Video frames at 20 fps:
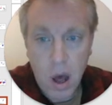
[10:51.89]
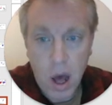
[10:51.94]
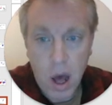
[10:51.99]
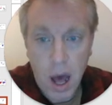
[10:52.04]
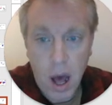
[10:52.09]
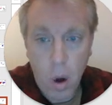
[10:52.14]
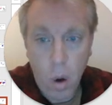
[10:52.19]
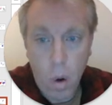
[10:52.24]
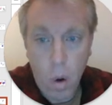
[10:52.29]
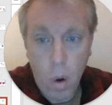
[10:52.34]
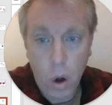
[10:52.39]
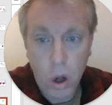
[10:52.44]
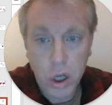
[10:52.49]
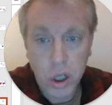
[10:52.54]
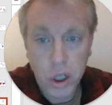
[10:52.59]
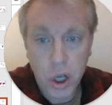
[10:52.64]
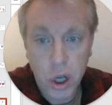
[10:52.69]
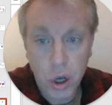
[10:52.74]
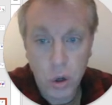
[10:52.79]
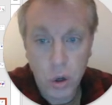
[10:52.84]
or
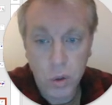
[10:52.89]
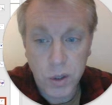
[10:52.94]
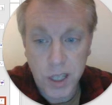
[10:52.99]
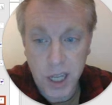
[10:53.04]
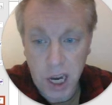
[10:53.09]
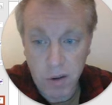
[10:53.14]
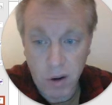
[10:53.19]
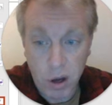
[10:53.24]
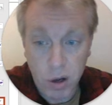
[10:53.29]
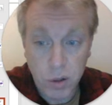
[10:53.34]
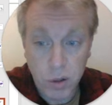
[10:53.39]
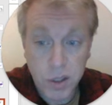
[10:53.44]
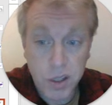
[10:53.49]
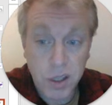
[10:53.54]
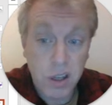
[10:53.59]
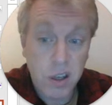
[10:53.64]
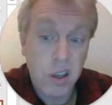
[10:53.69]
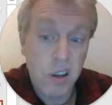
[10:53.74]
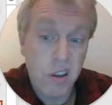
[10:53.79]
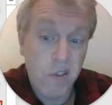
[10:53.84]
2 zeros
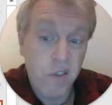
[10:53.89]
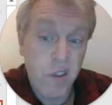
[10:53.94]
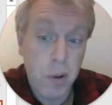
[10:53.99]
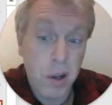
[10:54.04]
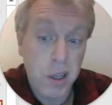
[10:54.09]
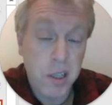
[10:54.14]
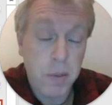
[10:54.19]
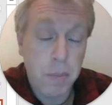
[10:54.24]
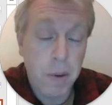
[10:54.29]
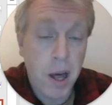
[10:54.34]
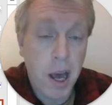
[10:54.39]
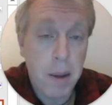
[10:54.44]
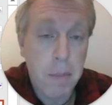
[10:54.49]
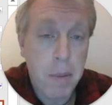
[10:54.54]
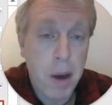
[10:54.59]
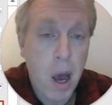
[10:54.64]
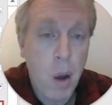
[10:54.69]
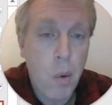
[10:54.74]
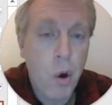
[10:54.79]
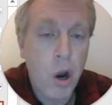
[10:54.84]
for multiplying
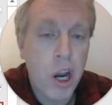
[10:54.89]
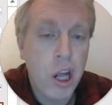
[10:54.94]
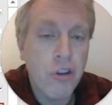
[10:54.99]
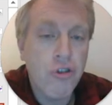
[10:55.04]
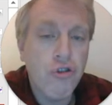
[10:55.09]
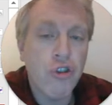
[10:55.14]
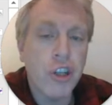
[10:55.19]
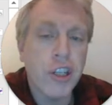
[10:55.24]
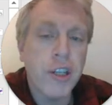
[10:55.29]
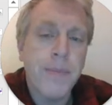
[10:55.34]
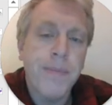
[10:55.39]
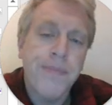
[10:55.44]
by 100.